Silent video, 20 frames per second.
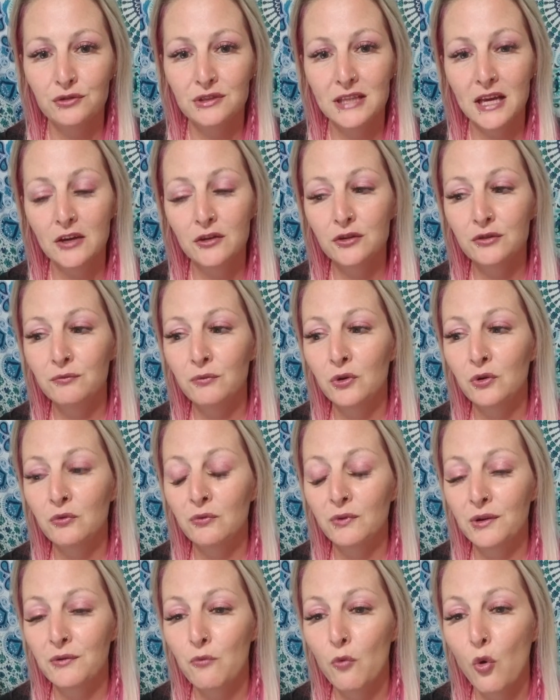Saturn will
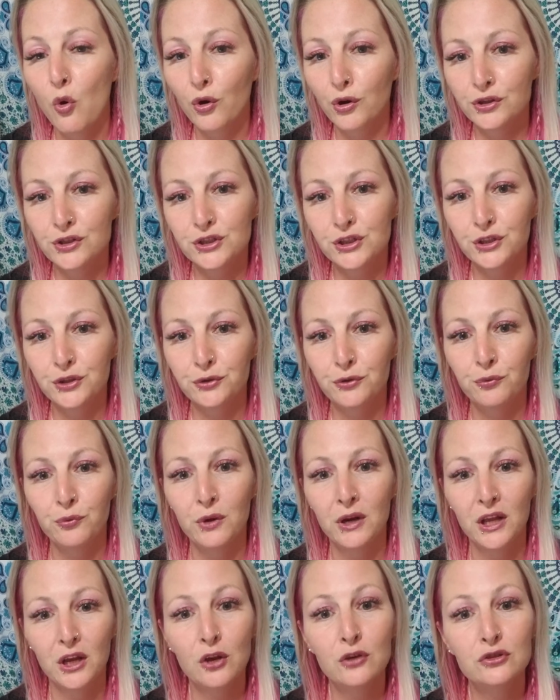reward you
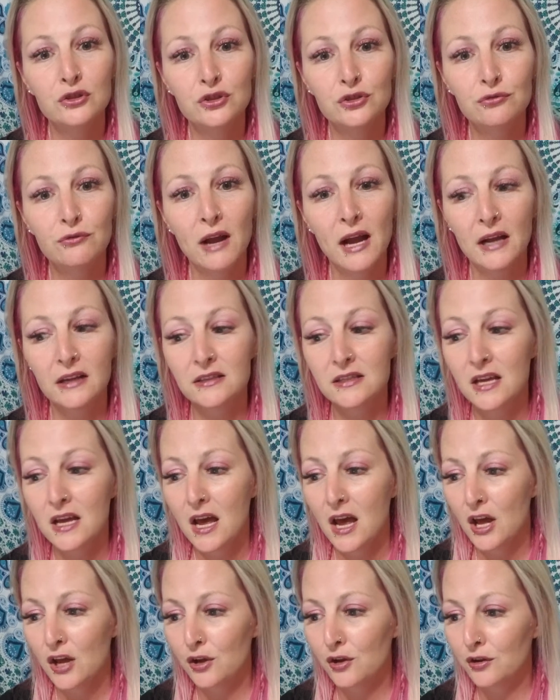when it goes direct.
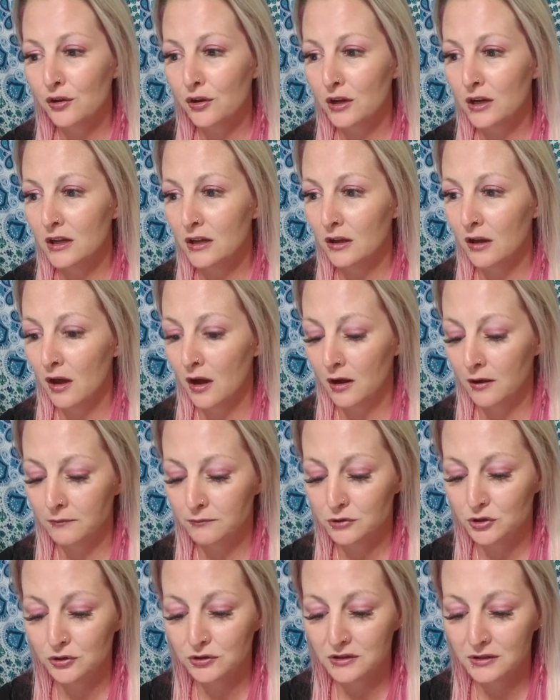You're going to
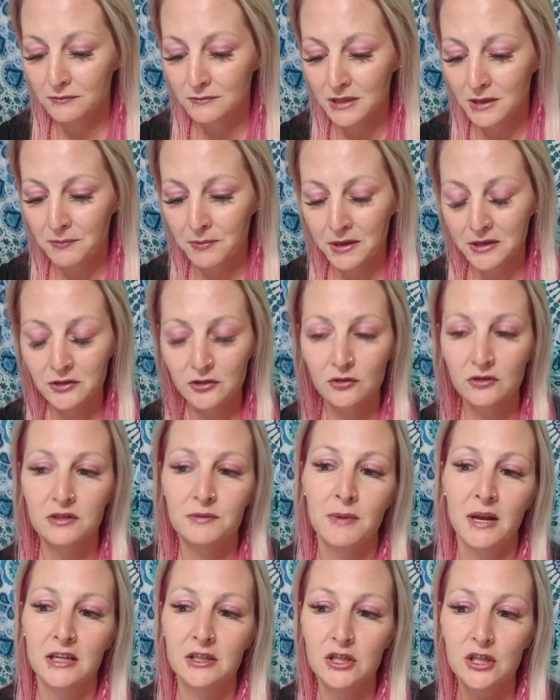do some deep
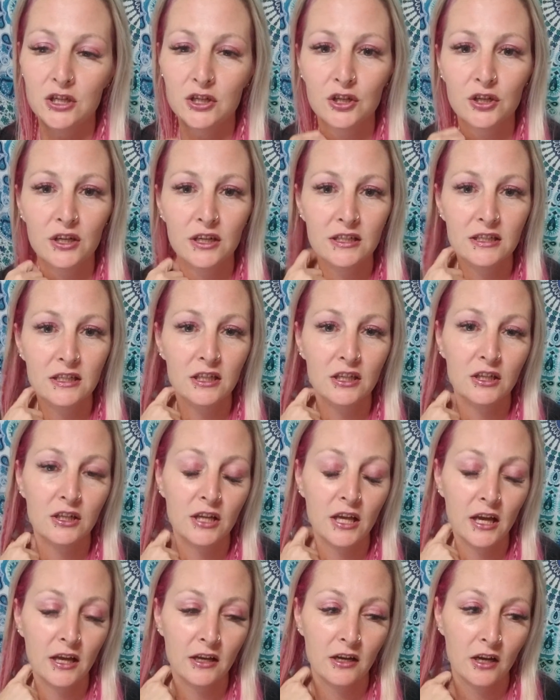introspection. You're going to
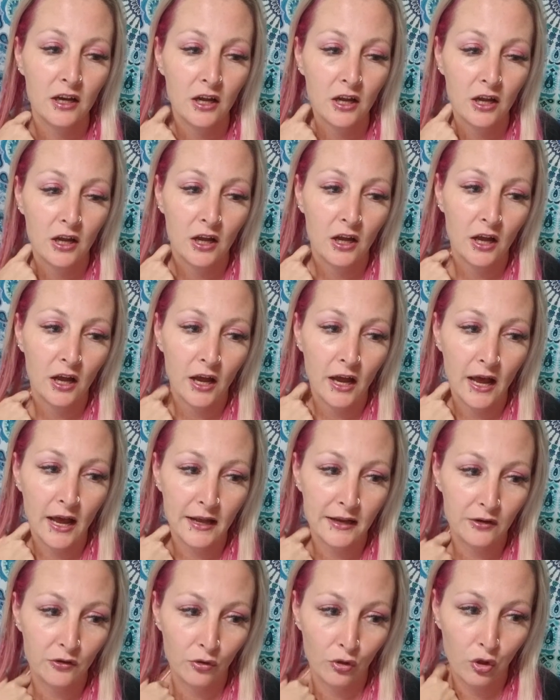get
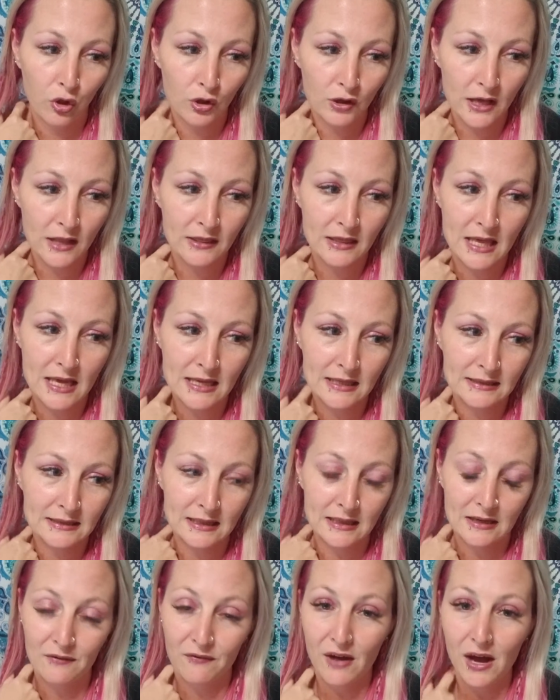and look at things
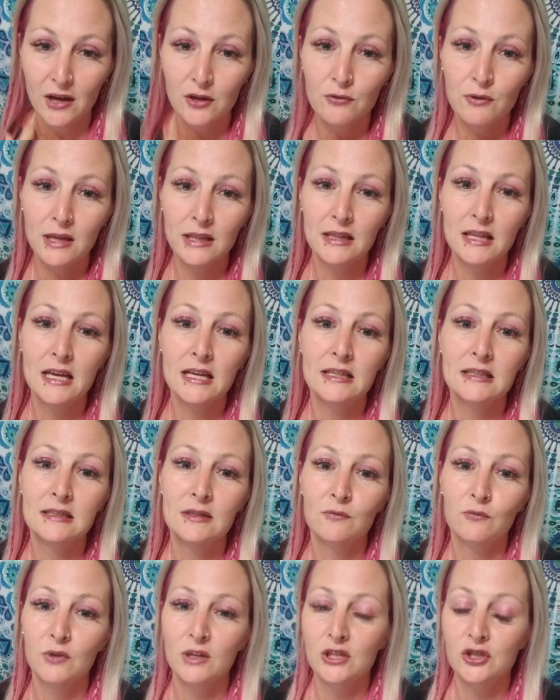and evaluate things
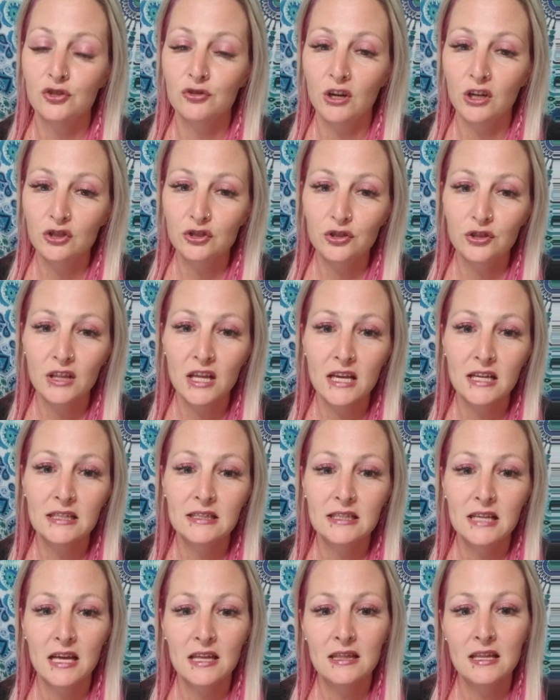and restructure
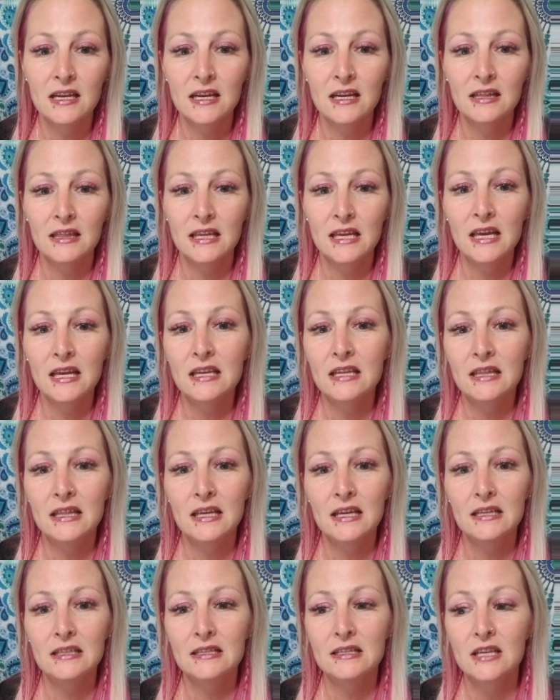things. And then at the end of
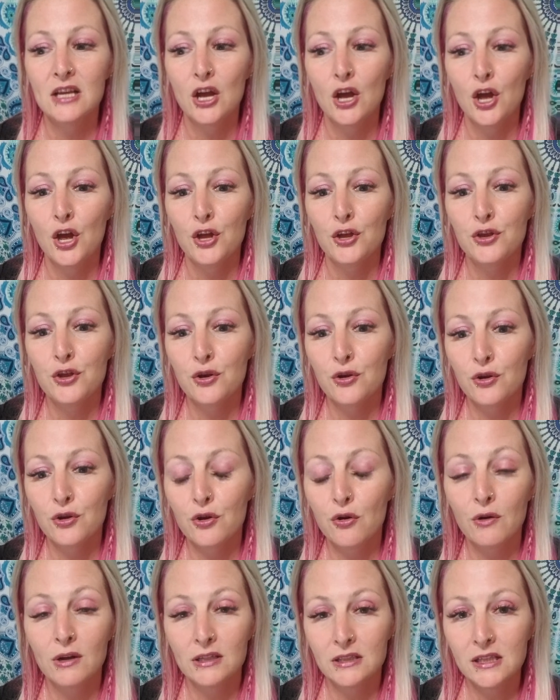this, you're
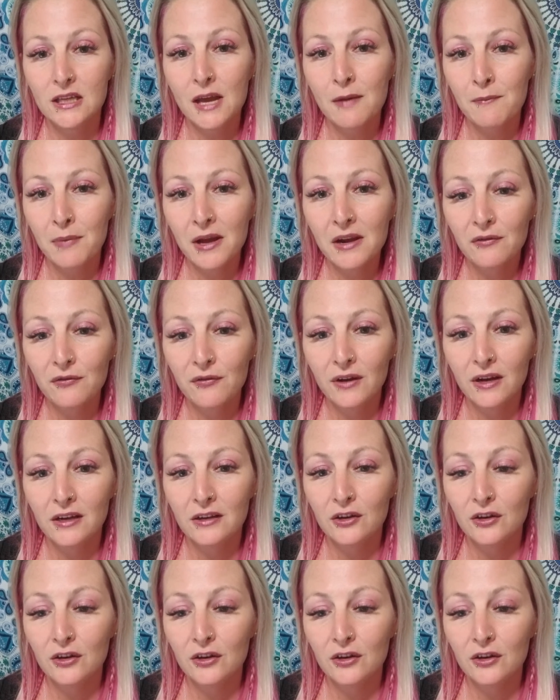going to get benefited.